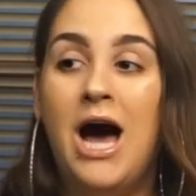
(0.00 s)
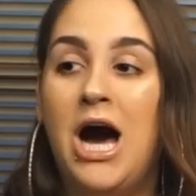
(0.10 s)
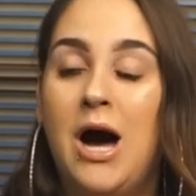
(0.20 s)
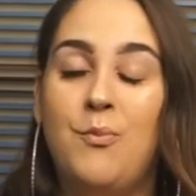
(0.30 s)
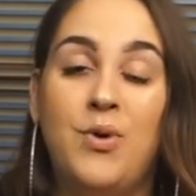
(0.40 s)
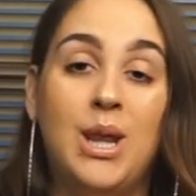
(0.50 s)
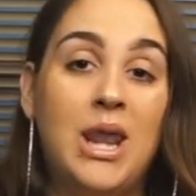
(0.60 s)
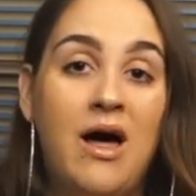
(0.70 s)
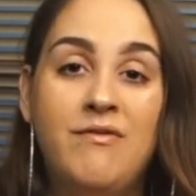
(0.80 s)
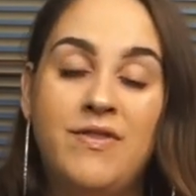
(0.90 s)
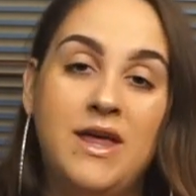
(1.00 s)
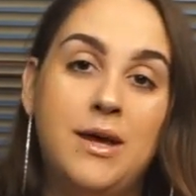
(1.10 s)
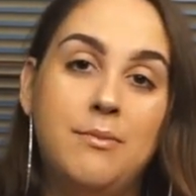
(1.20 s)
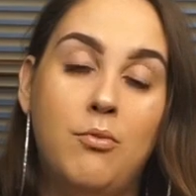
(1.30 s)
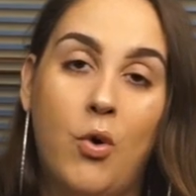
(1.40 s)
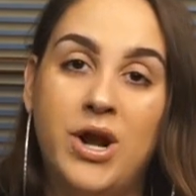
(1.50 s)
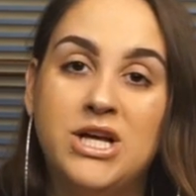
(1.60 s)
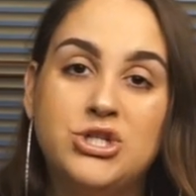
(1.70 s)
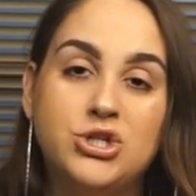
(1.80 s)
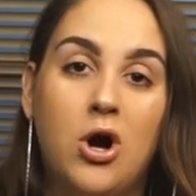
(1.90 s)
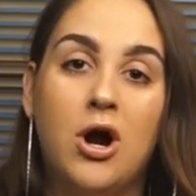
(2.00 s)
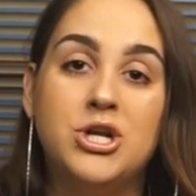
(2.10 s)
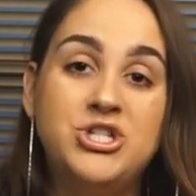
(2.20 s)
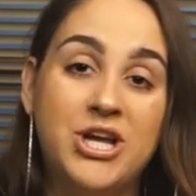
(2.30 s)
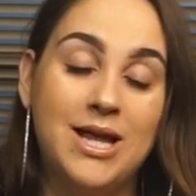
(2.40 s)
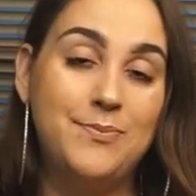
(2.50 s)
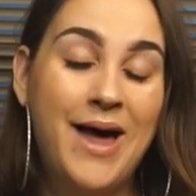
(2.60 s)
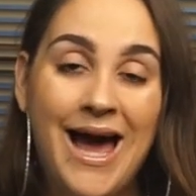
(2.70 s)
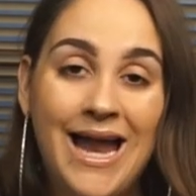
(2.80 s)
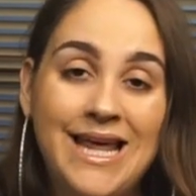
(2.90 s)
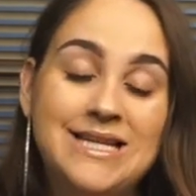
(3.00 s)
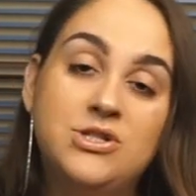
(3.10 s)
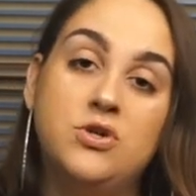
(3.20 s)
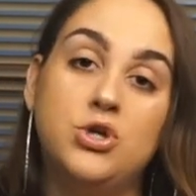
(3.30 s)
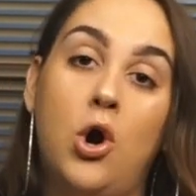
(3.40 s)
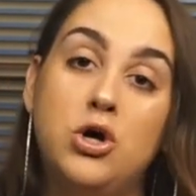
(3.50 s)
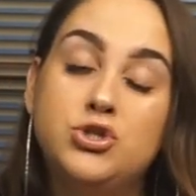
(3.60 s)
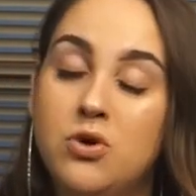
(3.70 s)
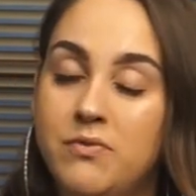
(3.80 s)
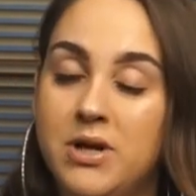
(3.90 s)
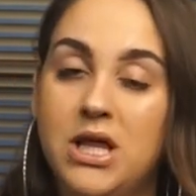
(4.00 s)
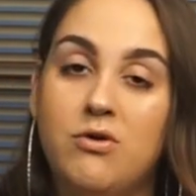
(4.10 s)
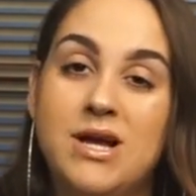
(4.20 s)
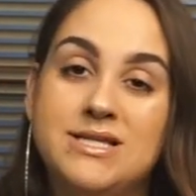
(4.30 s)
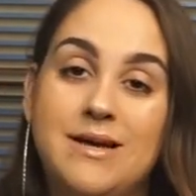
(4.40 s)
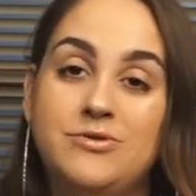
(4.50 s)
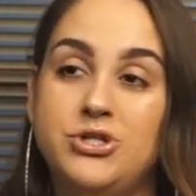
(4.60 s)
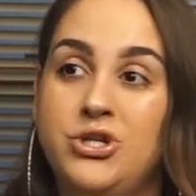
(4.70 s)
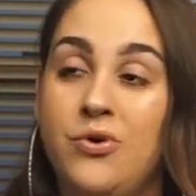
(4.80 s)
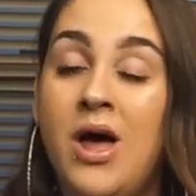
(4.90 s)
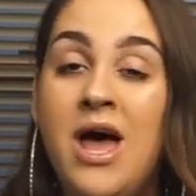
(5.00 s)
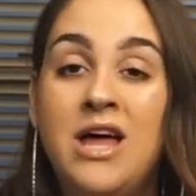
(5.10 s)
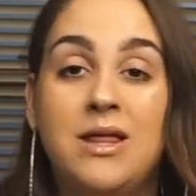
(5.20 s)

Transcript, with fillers: Um, we love the Morning Star chicken patties. Those are also a really great substitute.